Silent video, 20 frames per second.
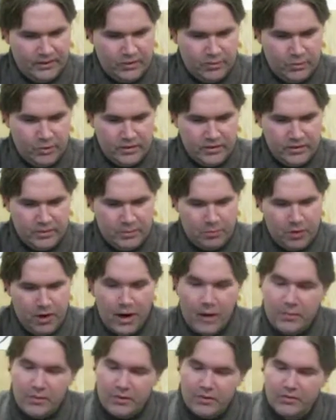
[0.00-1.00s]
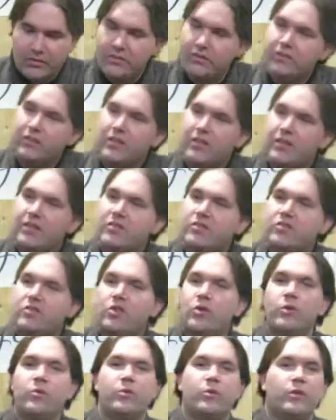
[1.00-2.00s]
What does He promise to His
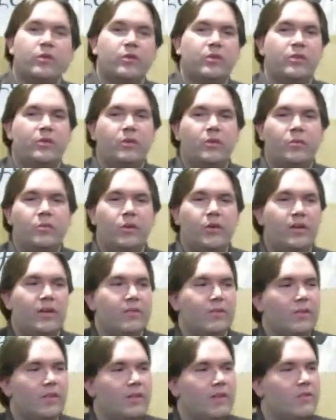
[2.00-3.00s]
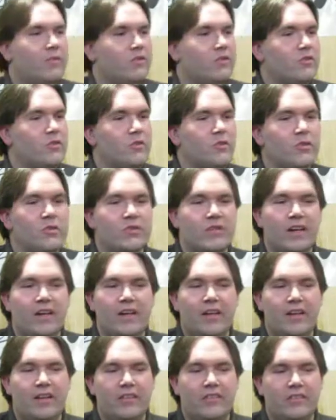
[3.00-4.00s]
children? Will He ever leave us or
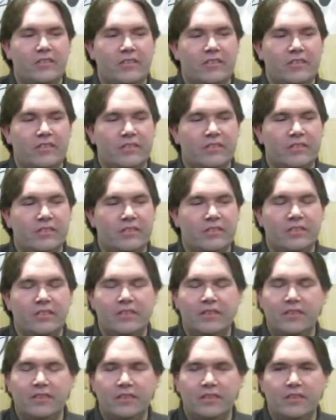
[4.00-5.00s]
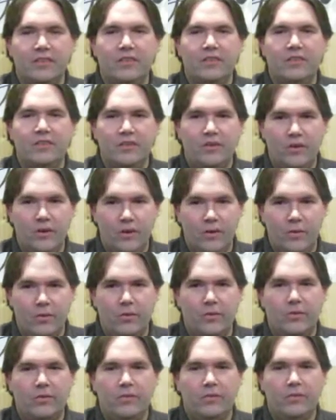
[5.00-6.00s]
forsake us? No.
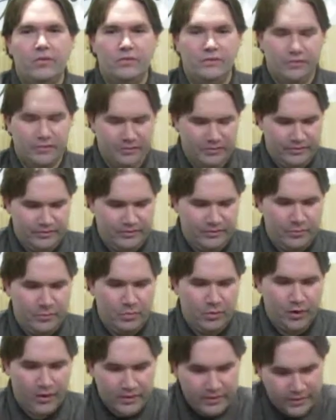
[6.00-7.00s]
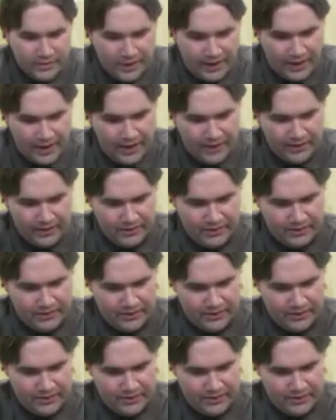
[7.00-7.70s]
Praise God.